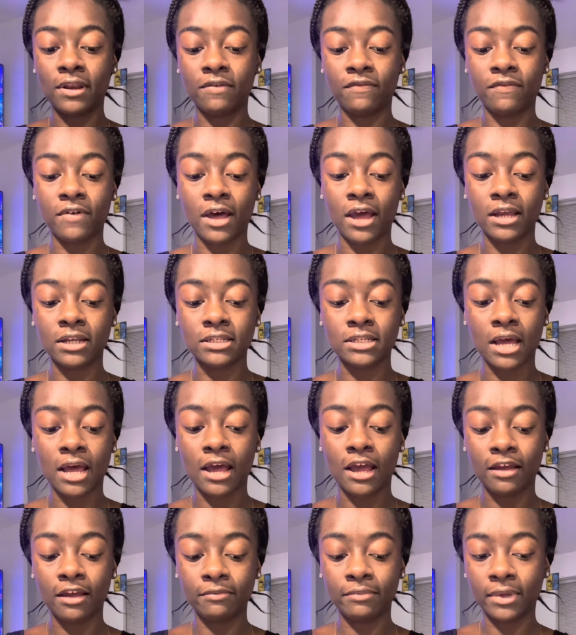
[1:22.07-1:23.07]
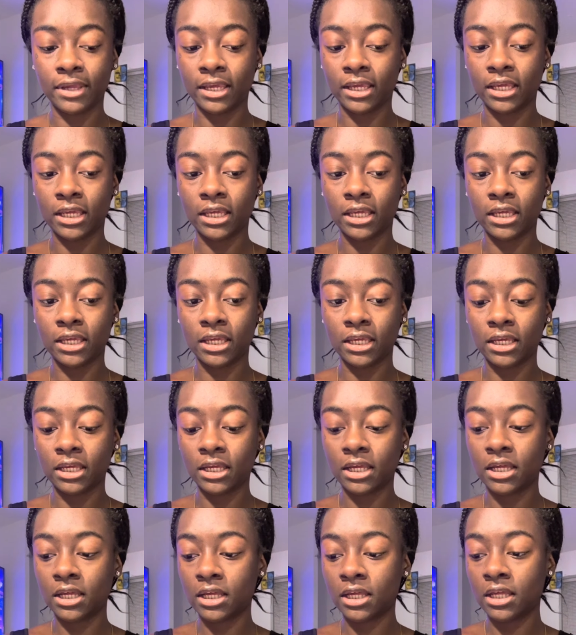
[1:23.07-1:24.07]
divine timing.
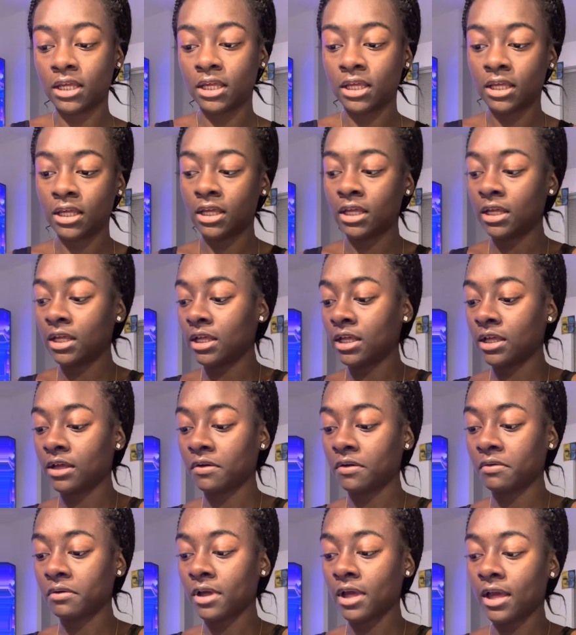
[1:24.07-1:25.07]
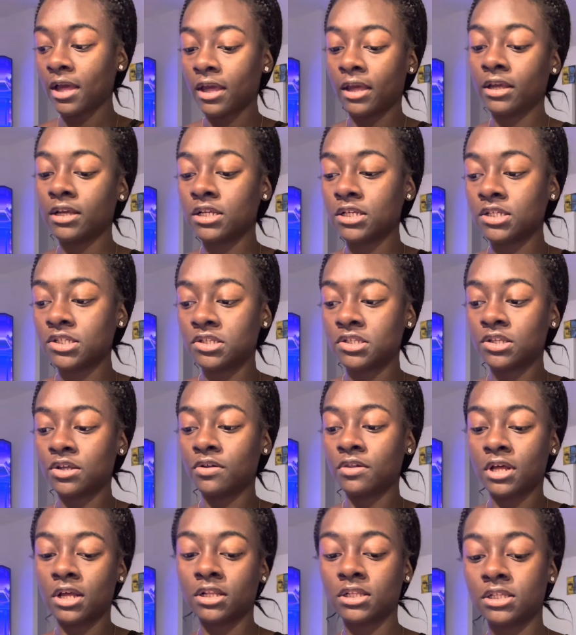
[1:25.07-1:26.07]
Okay, so
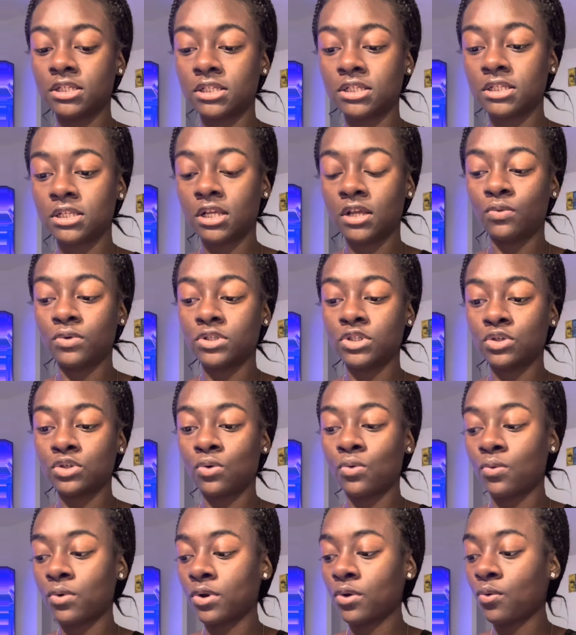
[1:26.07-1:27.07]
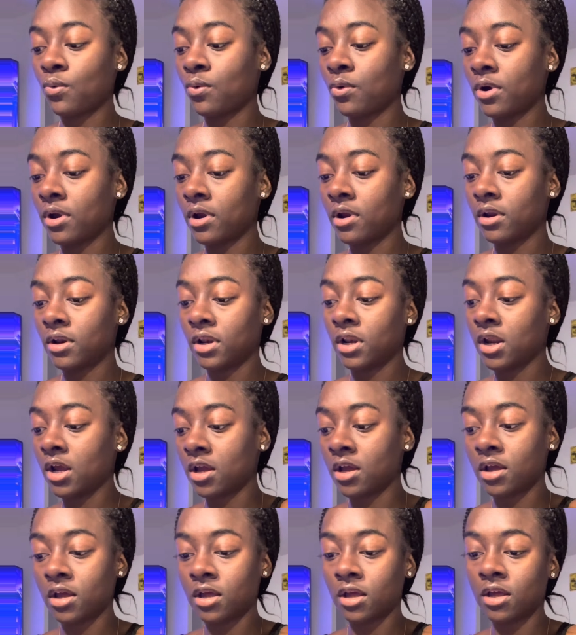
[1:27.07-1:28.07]
let's see what's going on.
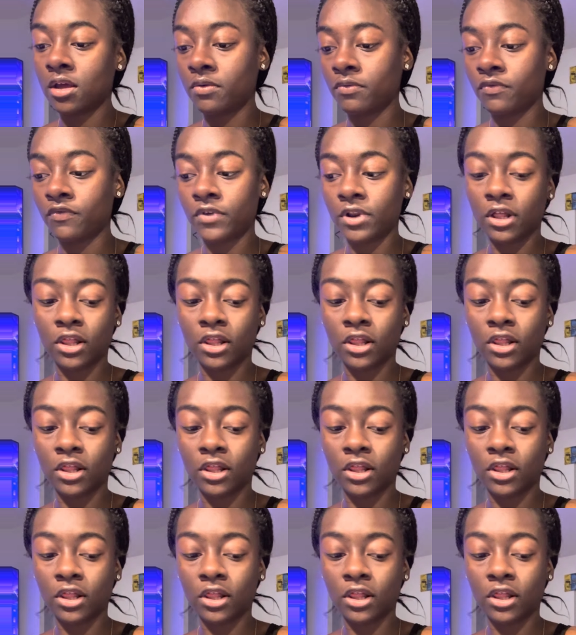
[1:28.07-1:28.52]
I'm gonna